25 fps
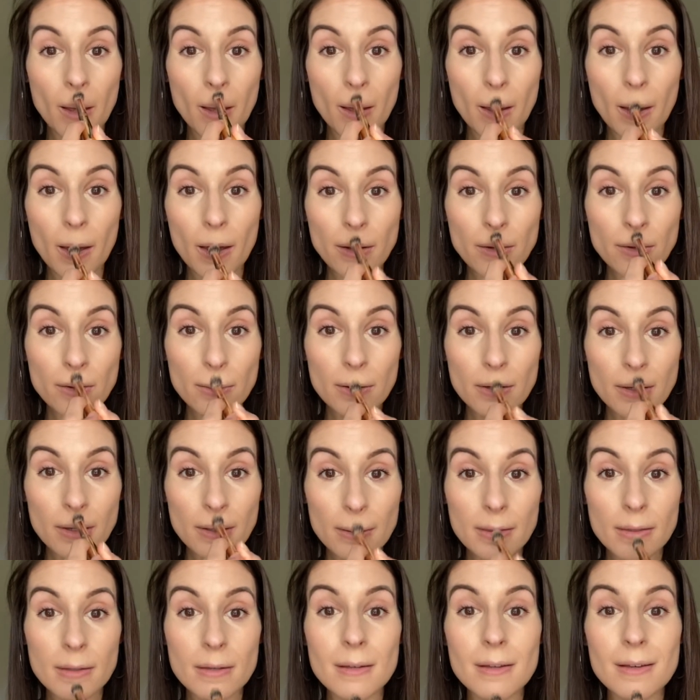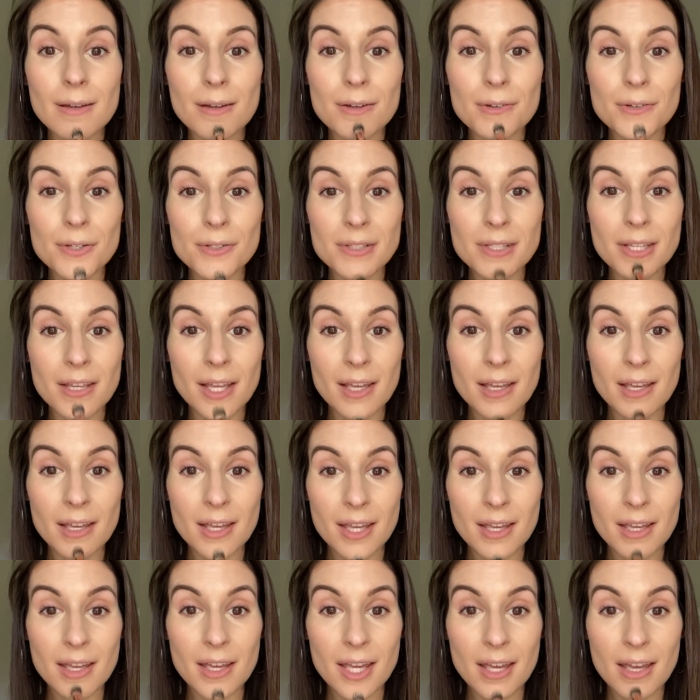underneath the nose,
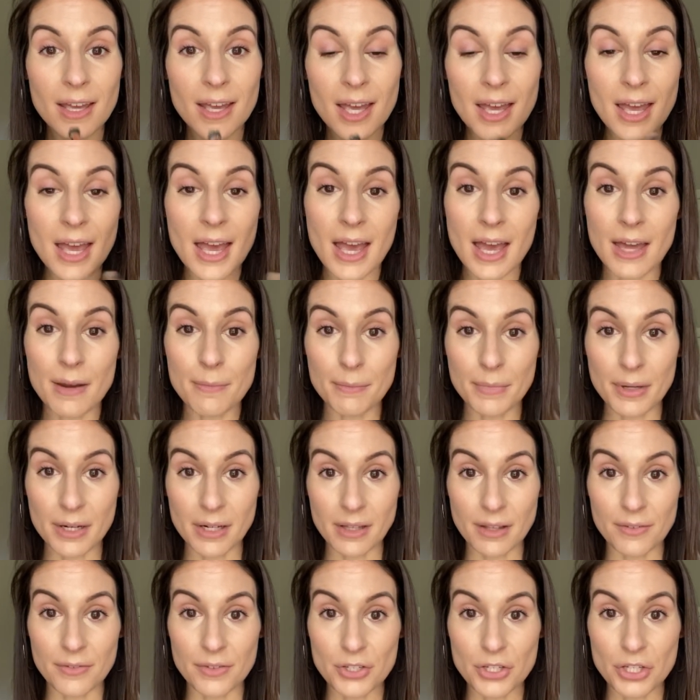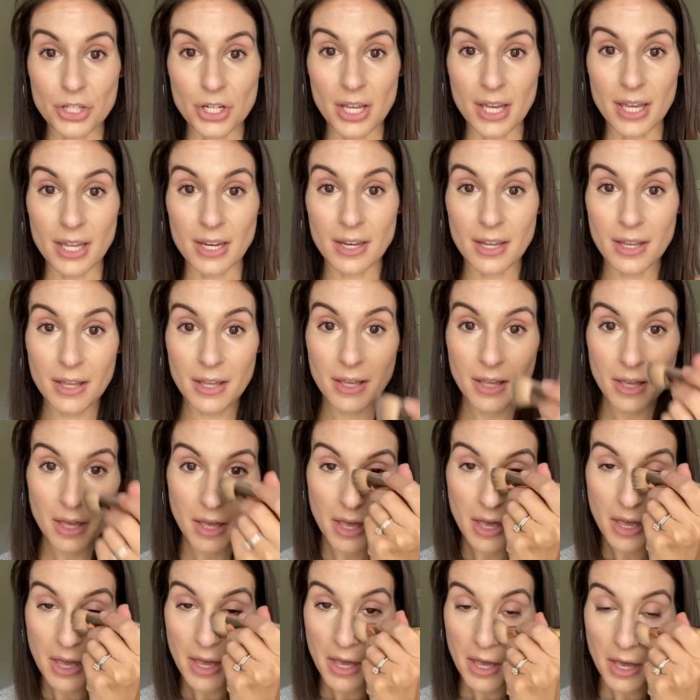and middle of the chin.
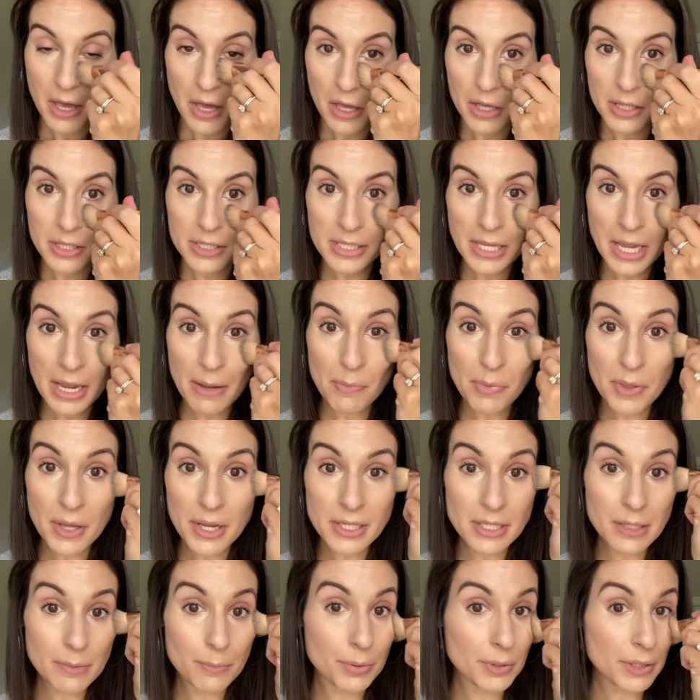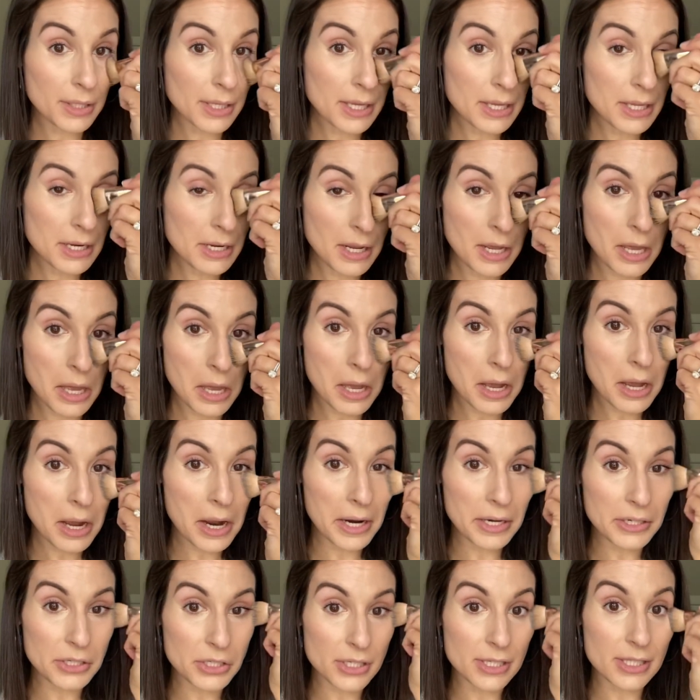Same thing to blend.
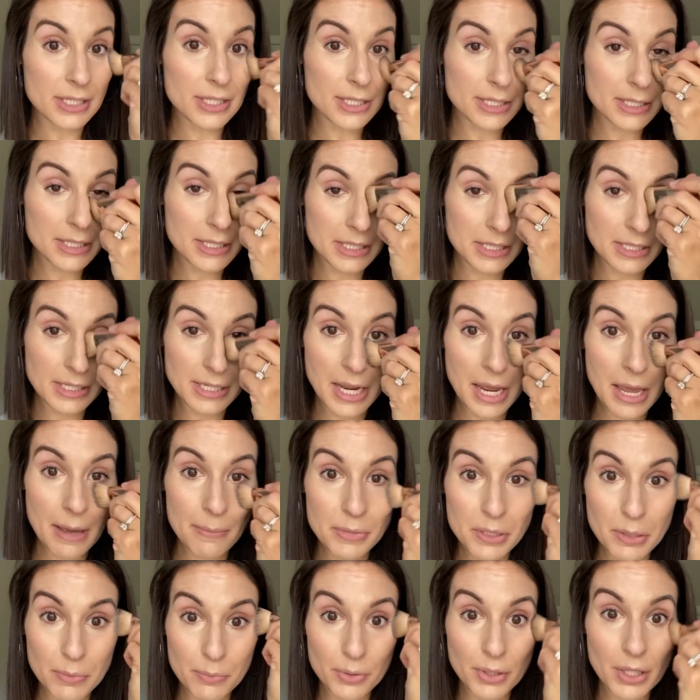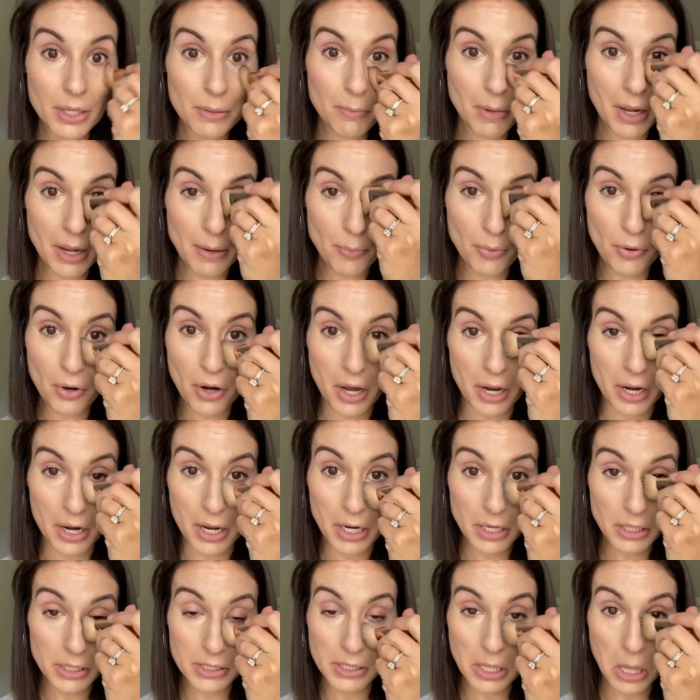I just stamp to blend my
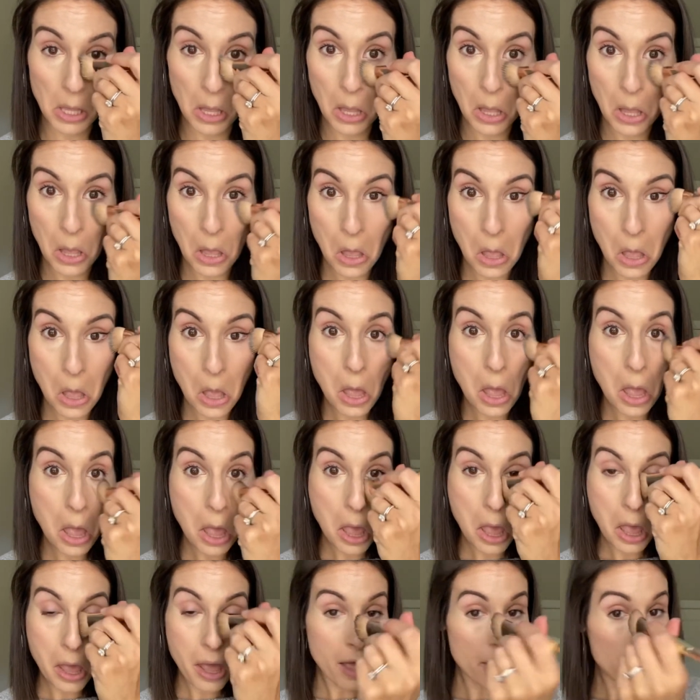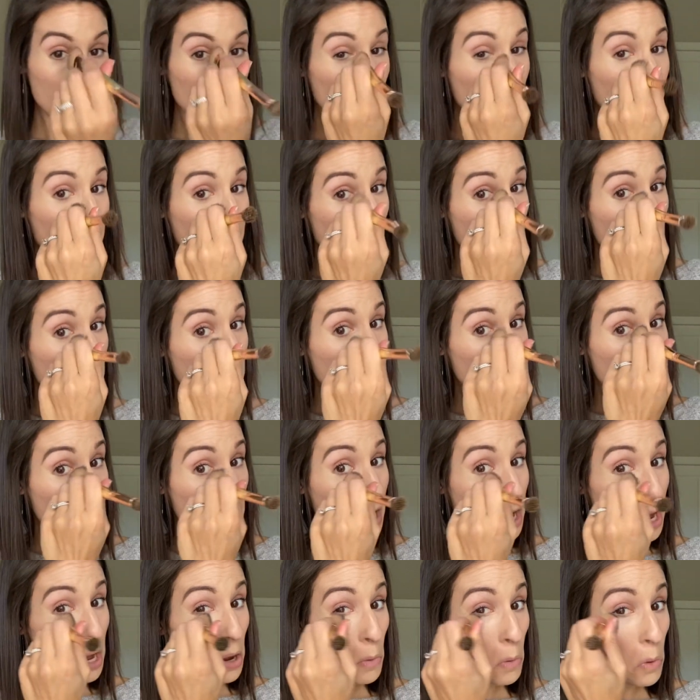products. And then
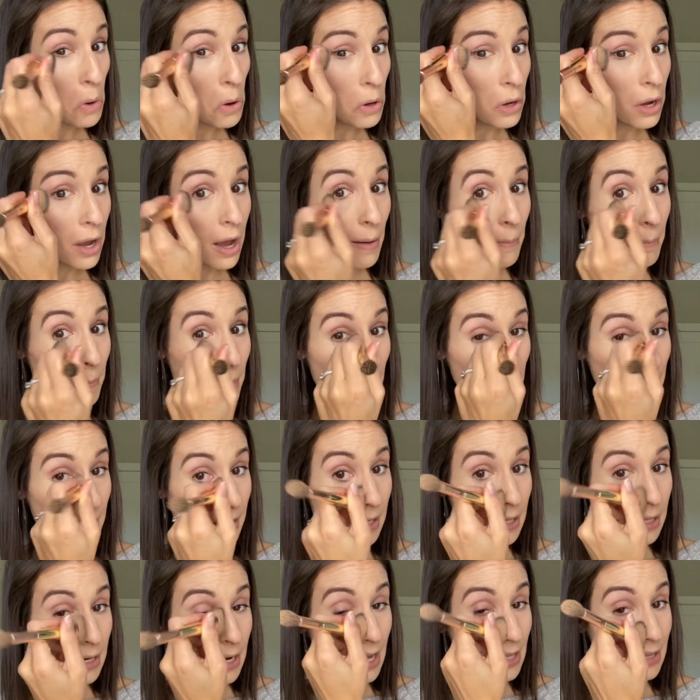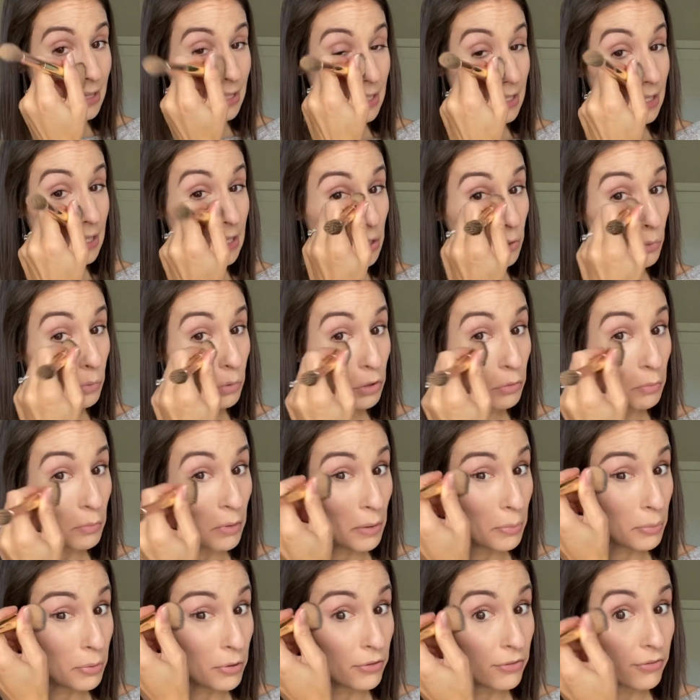I will come back in at the end with
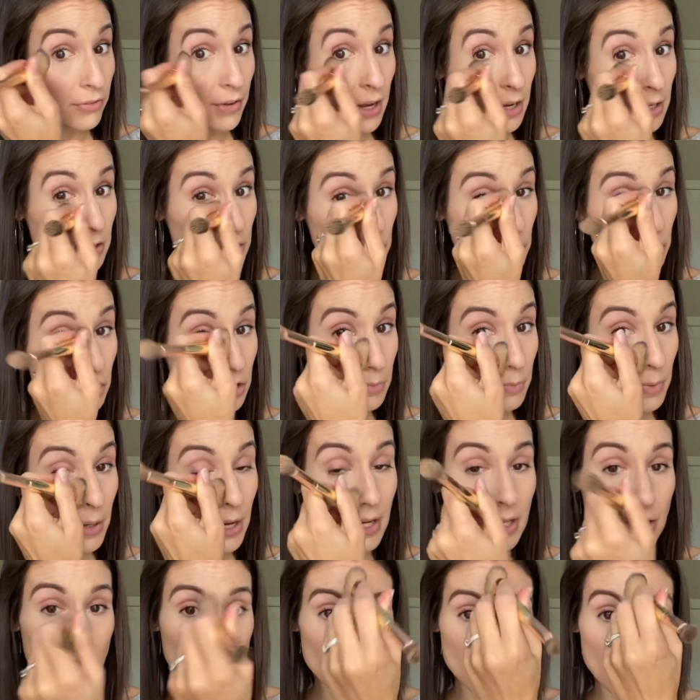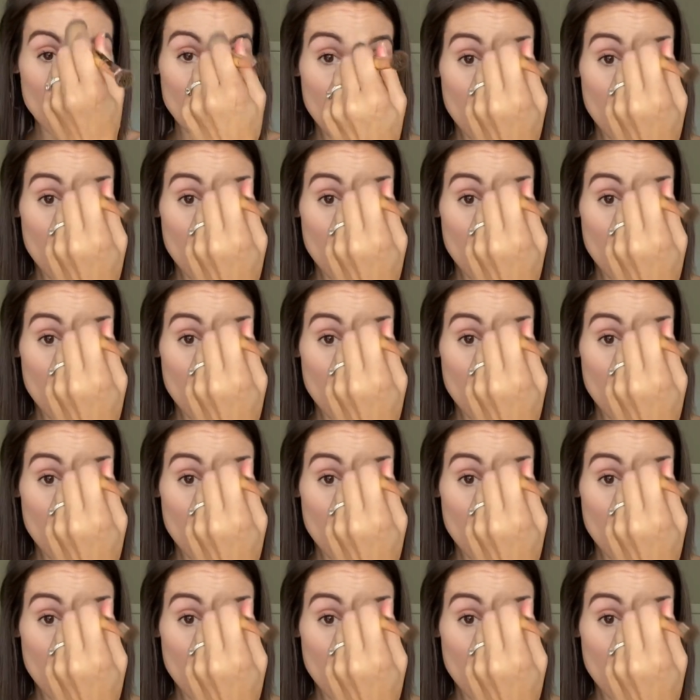my perfector sponge